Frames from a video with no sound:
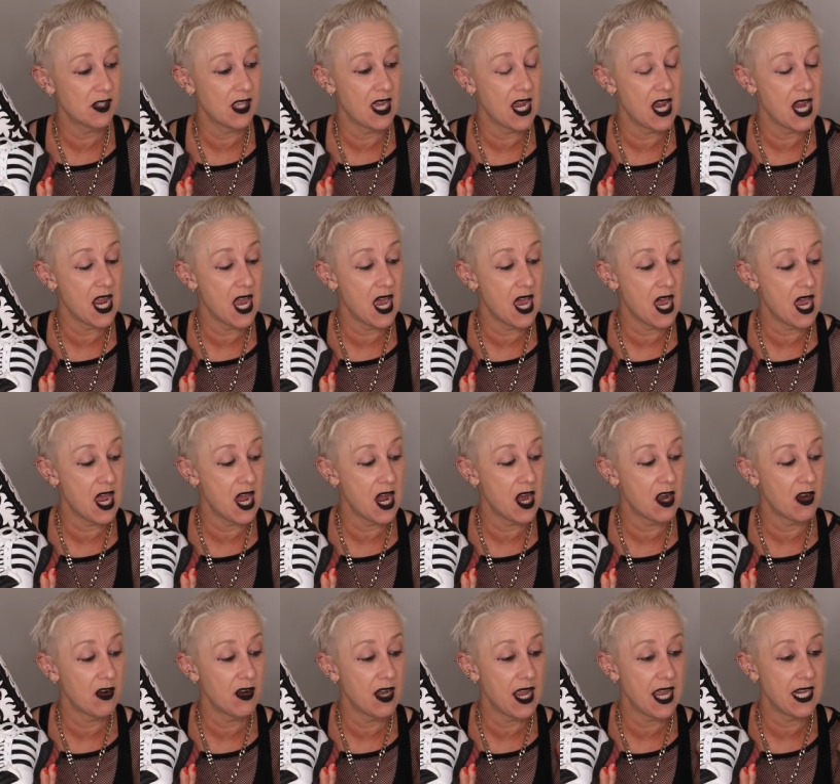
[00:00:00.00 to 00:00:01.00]
They
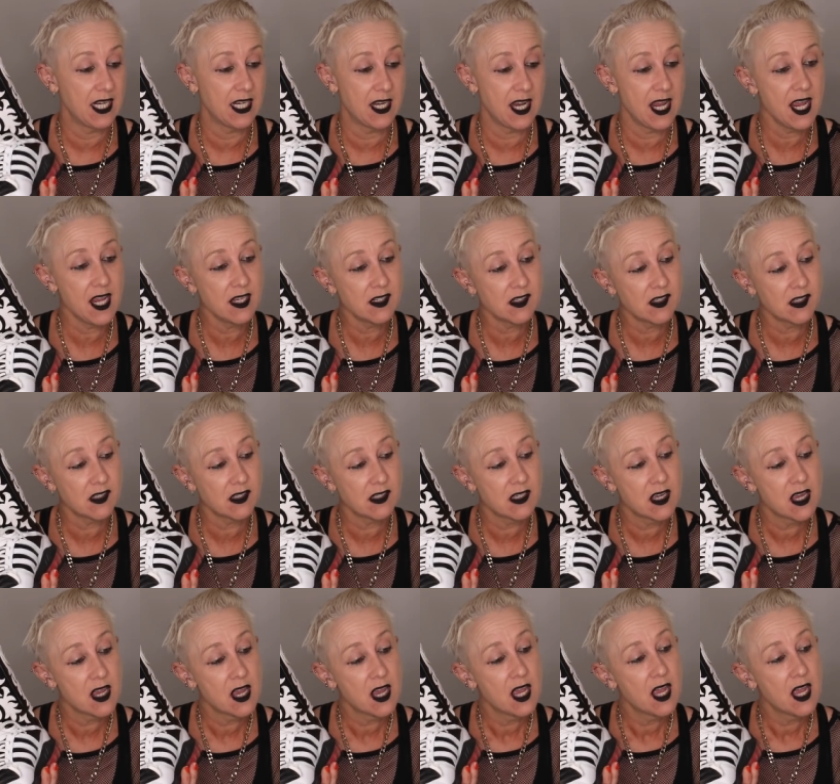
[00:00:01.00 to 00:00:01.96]
are Adidas